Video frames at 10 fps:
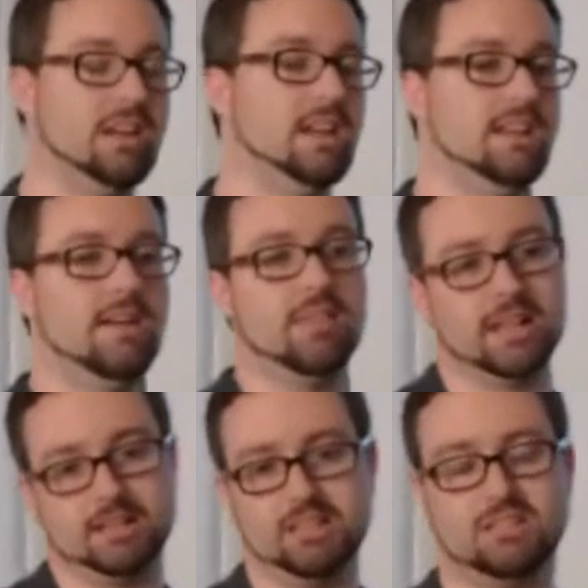And you have
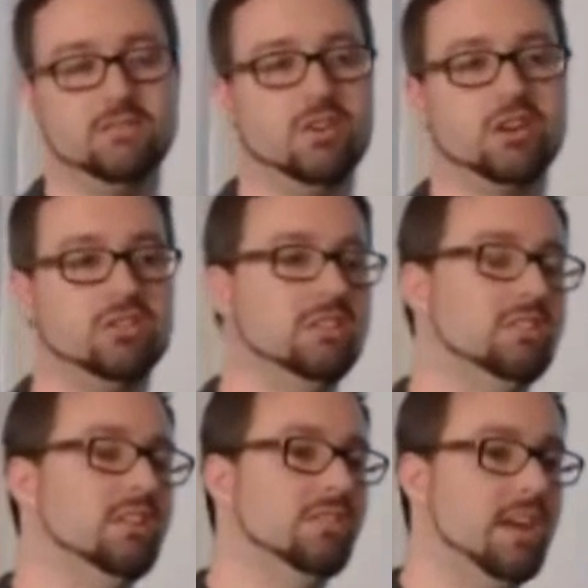like a list of directories
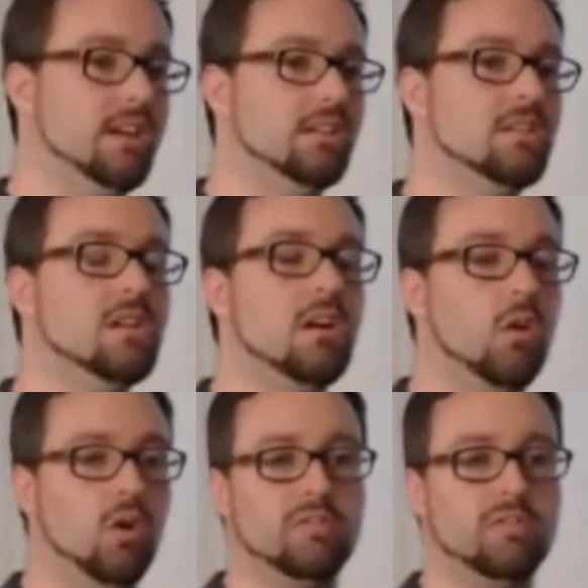or